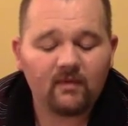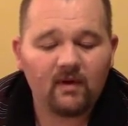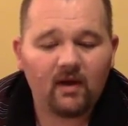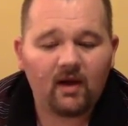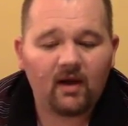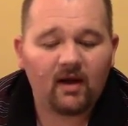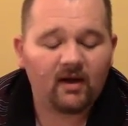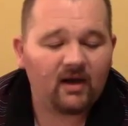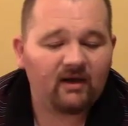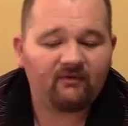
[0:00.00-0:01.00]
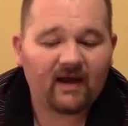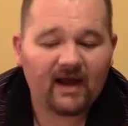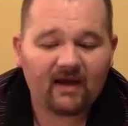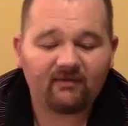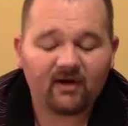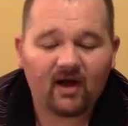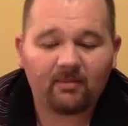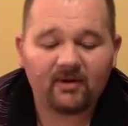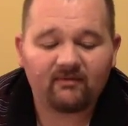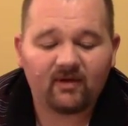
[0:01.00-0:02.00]
and if I have a
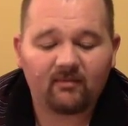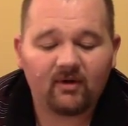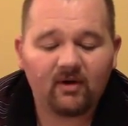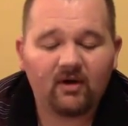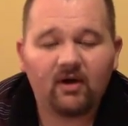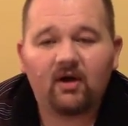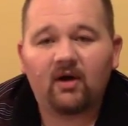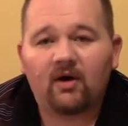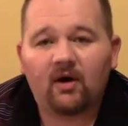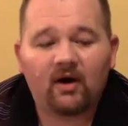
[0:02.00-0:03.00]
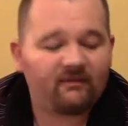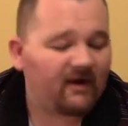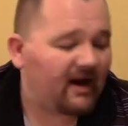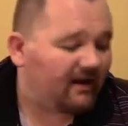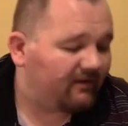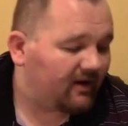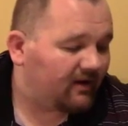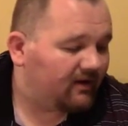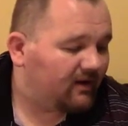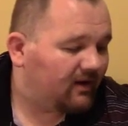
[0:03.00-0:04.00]
copy of them, or if I
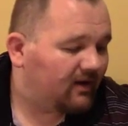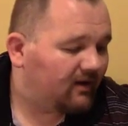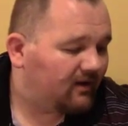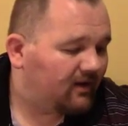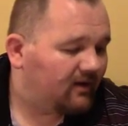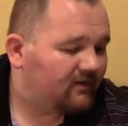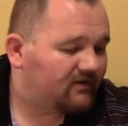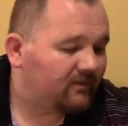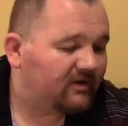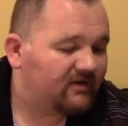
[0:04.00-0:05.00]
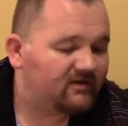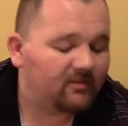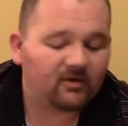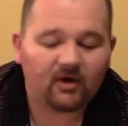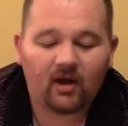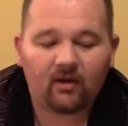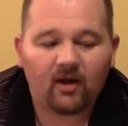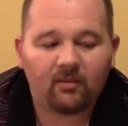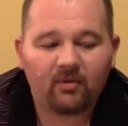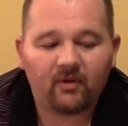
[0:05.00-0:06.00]
have something similar,
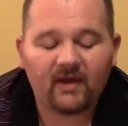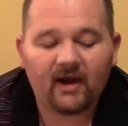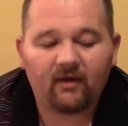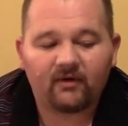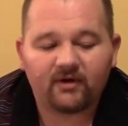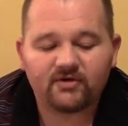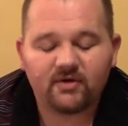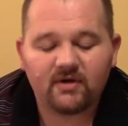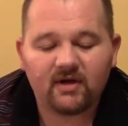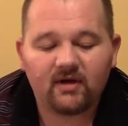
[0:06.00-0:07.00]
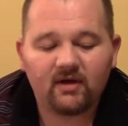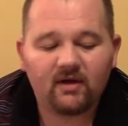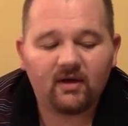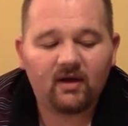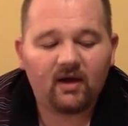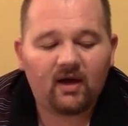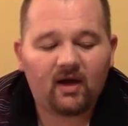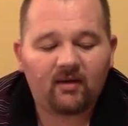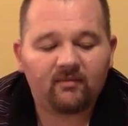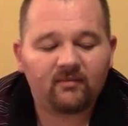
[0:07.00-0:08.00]
I'll pull that out and I'll show you.
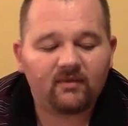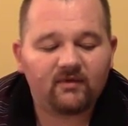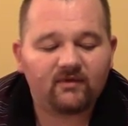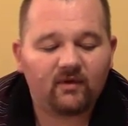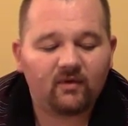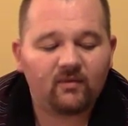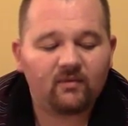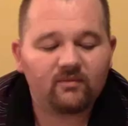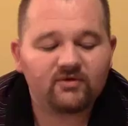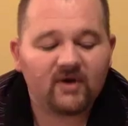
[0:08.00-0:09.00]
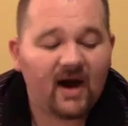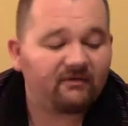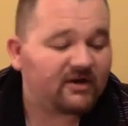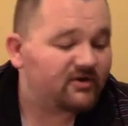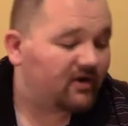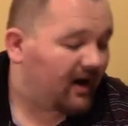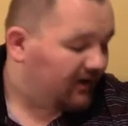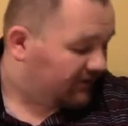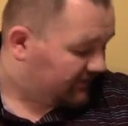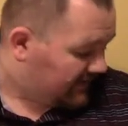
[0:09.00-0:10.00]
So drafting
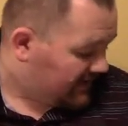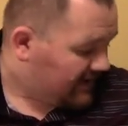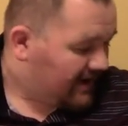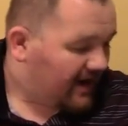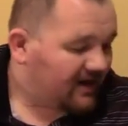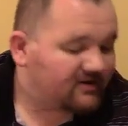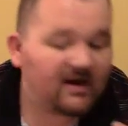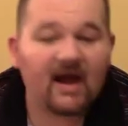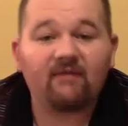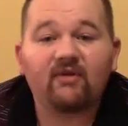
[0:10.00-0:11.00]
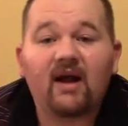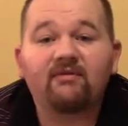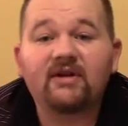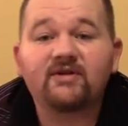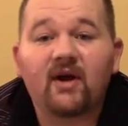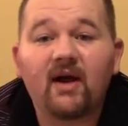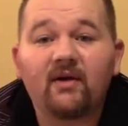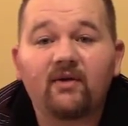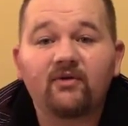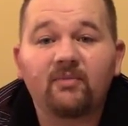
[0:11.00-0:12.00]
triangles. I actually have drafting
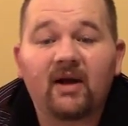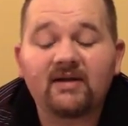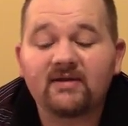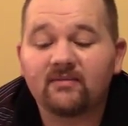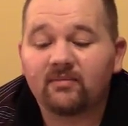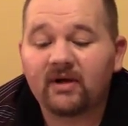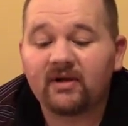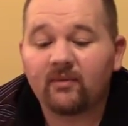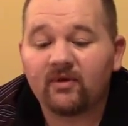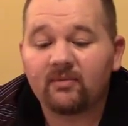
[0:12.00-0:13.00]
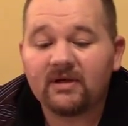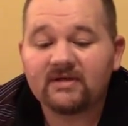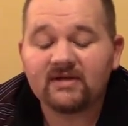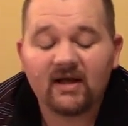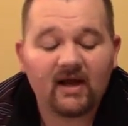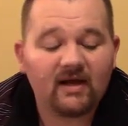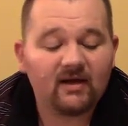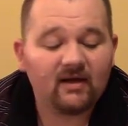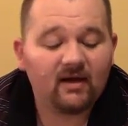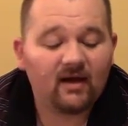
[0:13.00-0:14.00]
triangles, but I didn't bring them with me today.
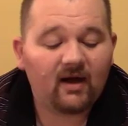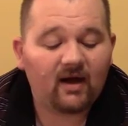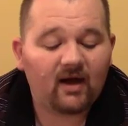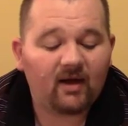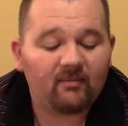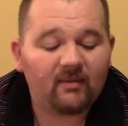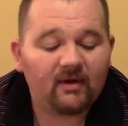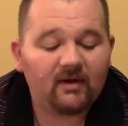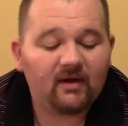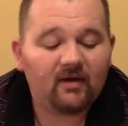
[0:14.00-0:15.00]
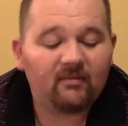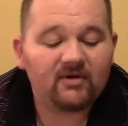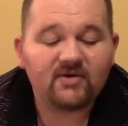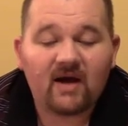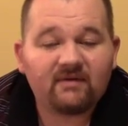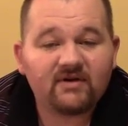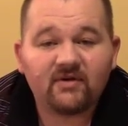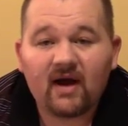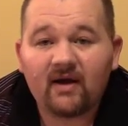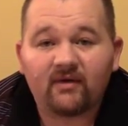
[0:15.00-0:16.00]
But drafting
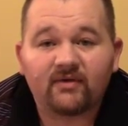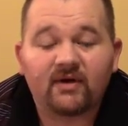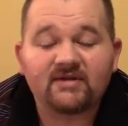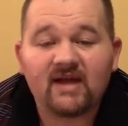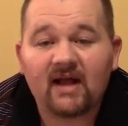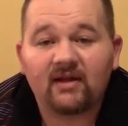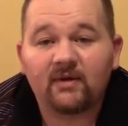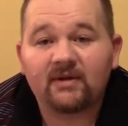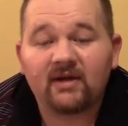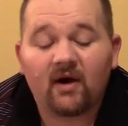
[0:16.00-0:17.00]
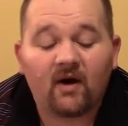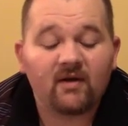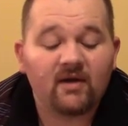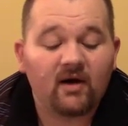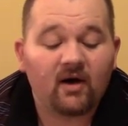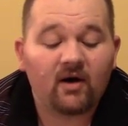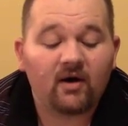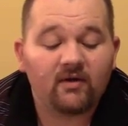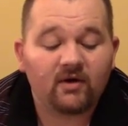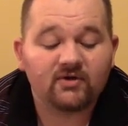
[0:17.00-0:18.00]
triangles are exactly what they are.
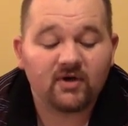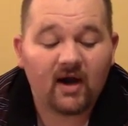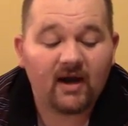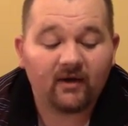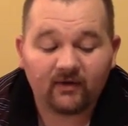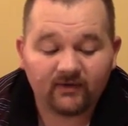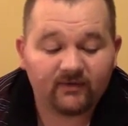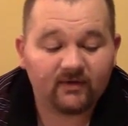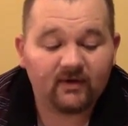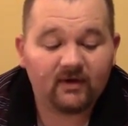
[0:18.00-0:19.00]
They're triangles.